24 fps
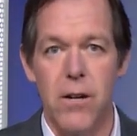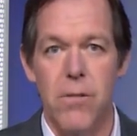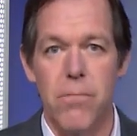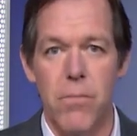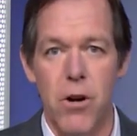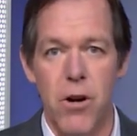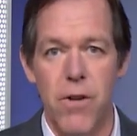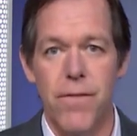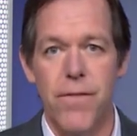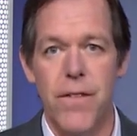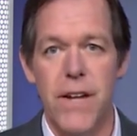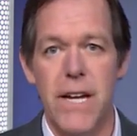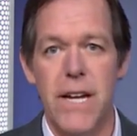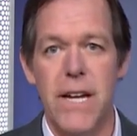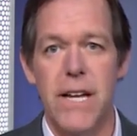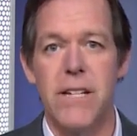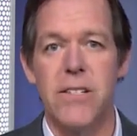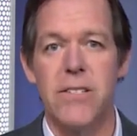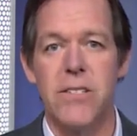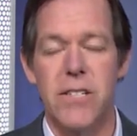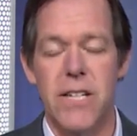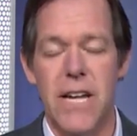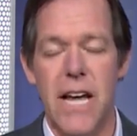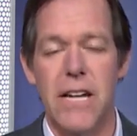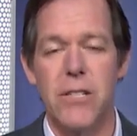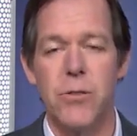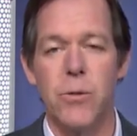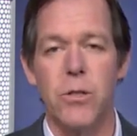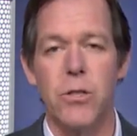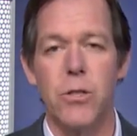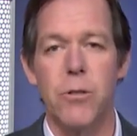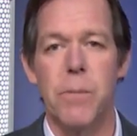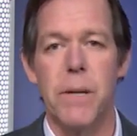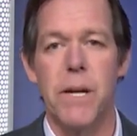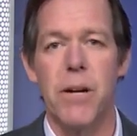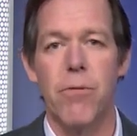Murphy is
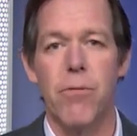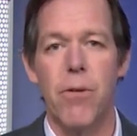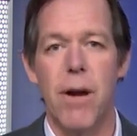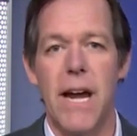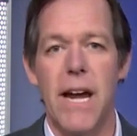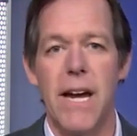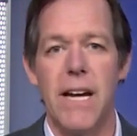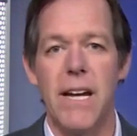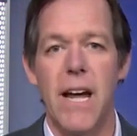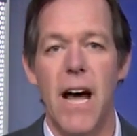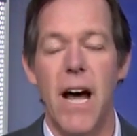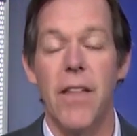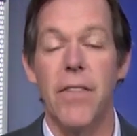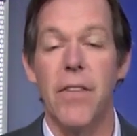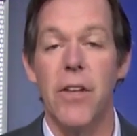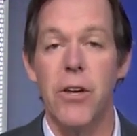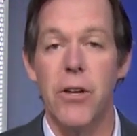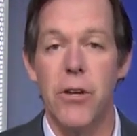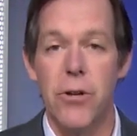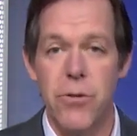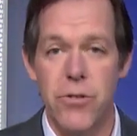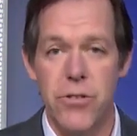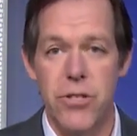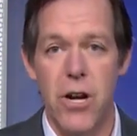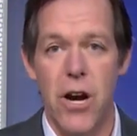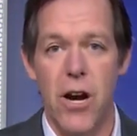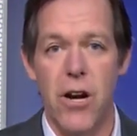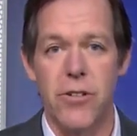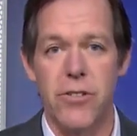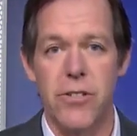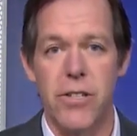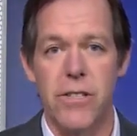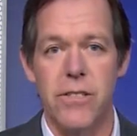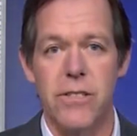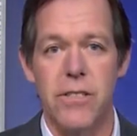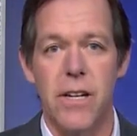scheduled to be arraigned on the new
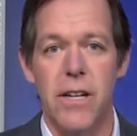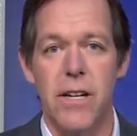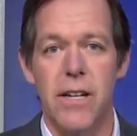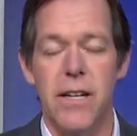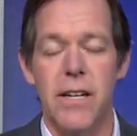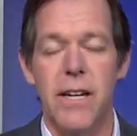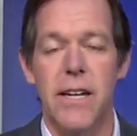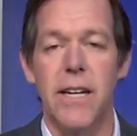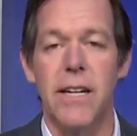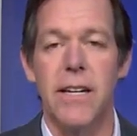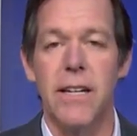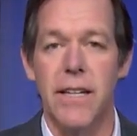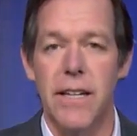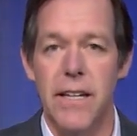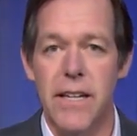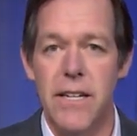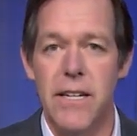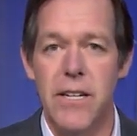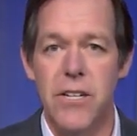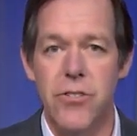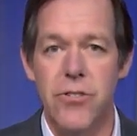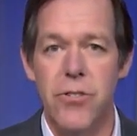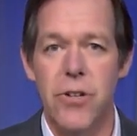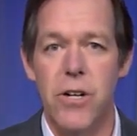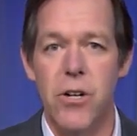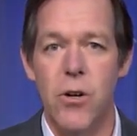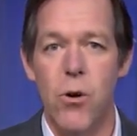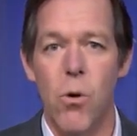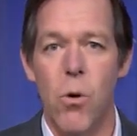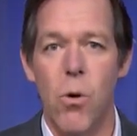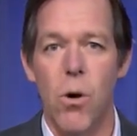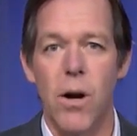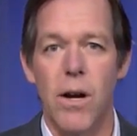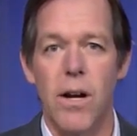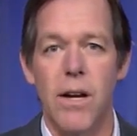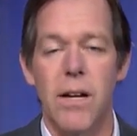charges in Lynn District
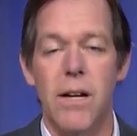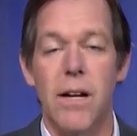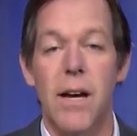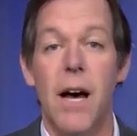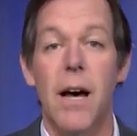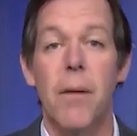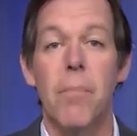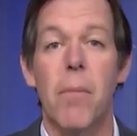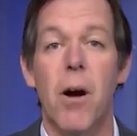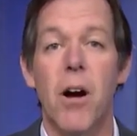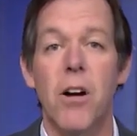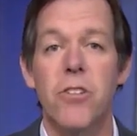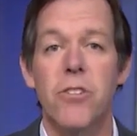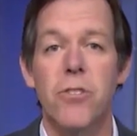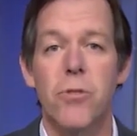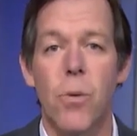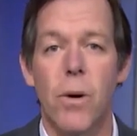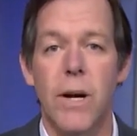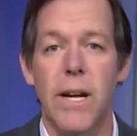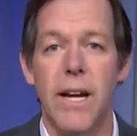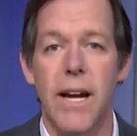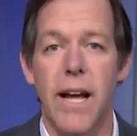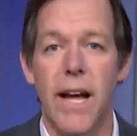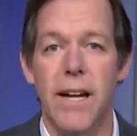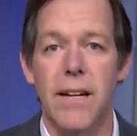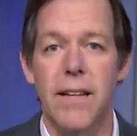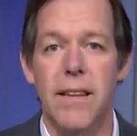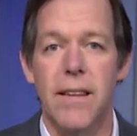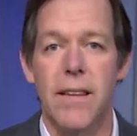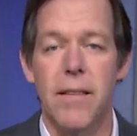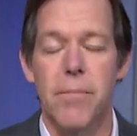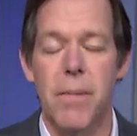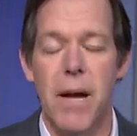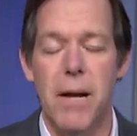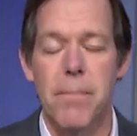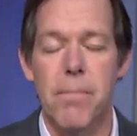Court on March 29th.
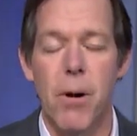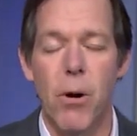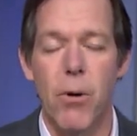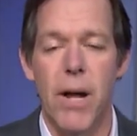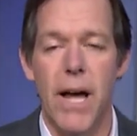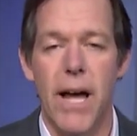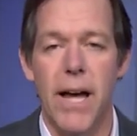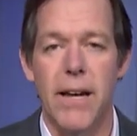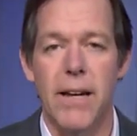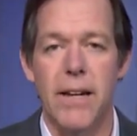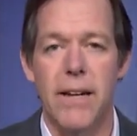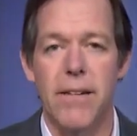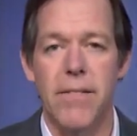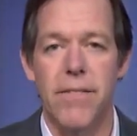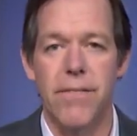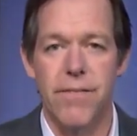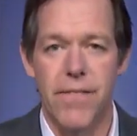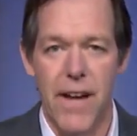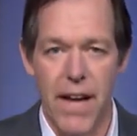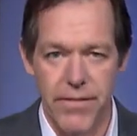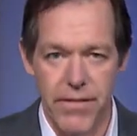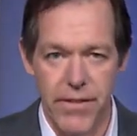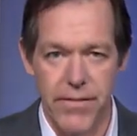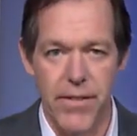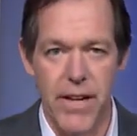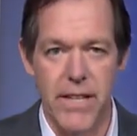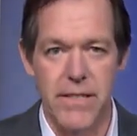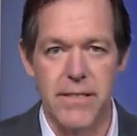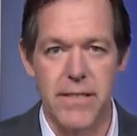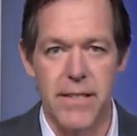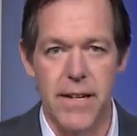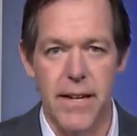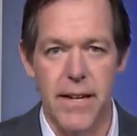Mike Baudette, 5 Investigates.